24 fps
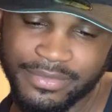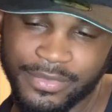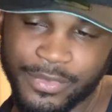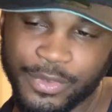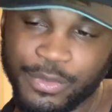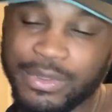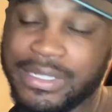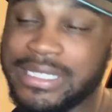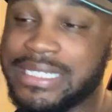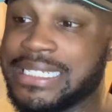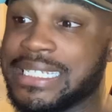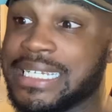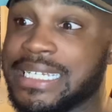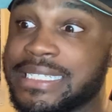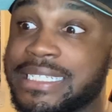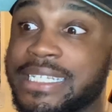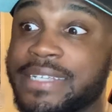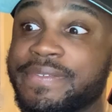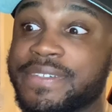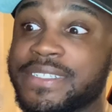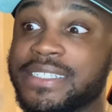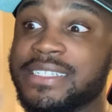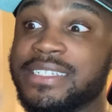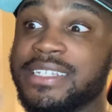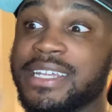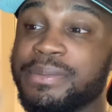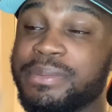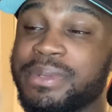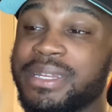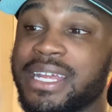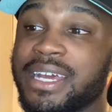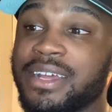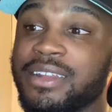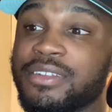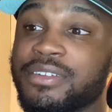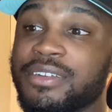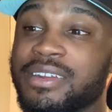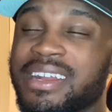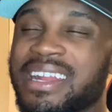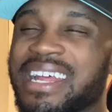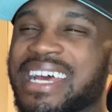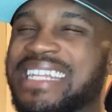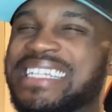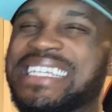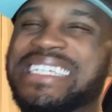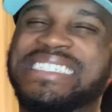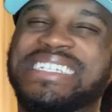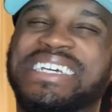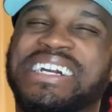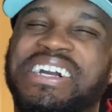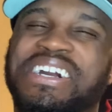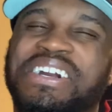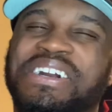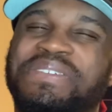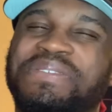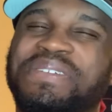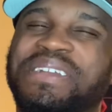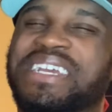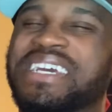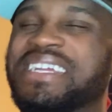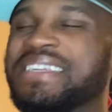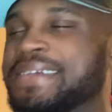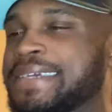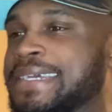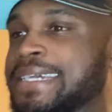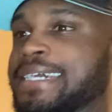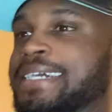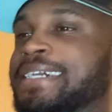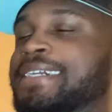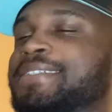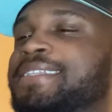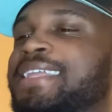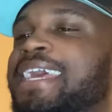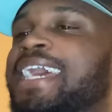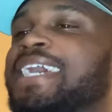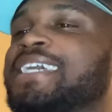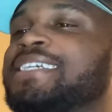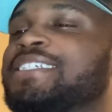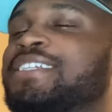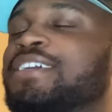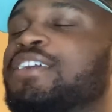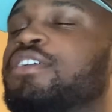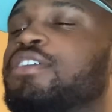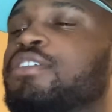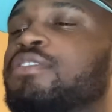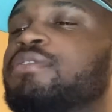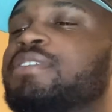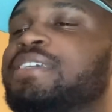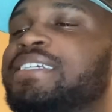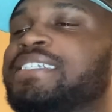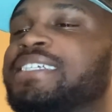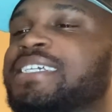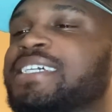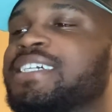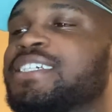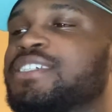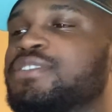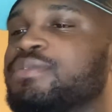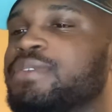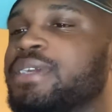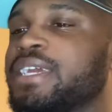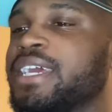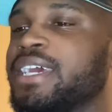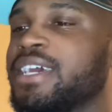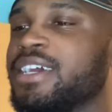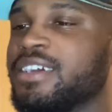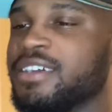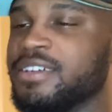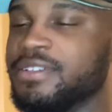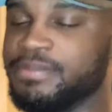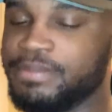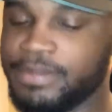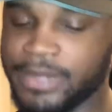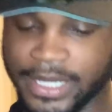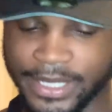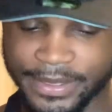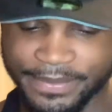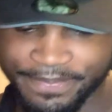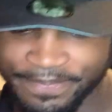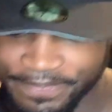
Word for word: We just got to see if it's a dummy download or not. That's all we got. That's the only test we have, but